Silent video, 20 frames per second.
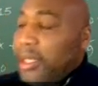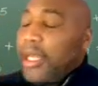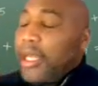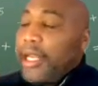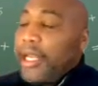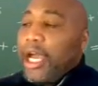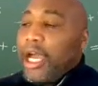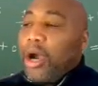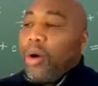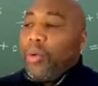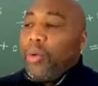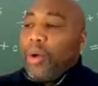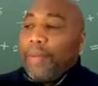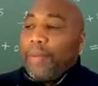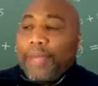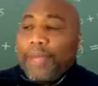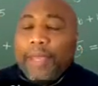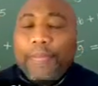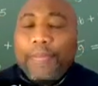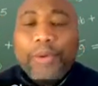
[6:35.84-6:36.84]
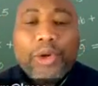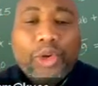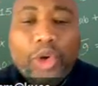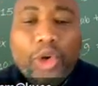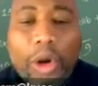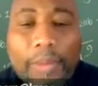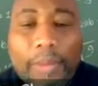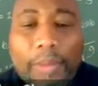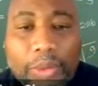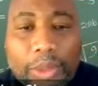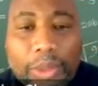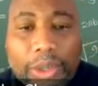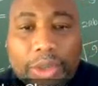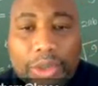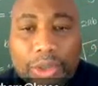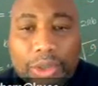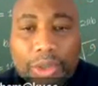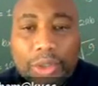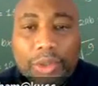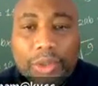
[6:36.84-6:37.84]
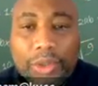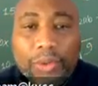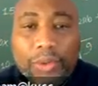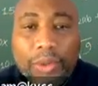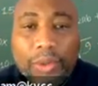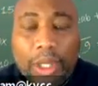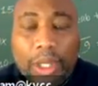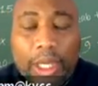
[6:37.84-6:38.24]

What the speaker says: Now, what people normally would do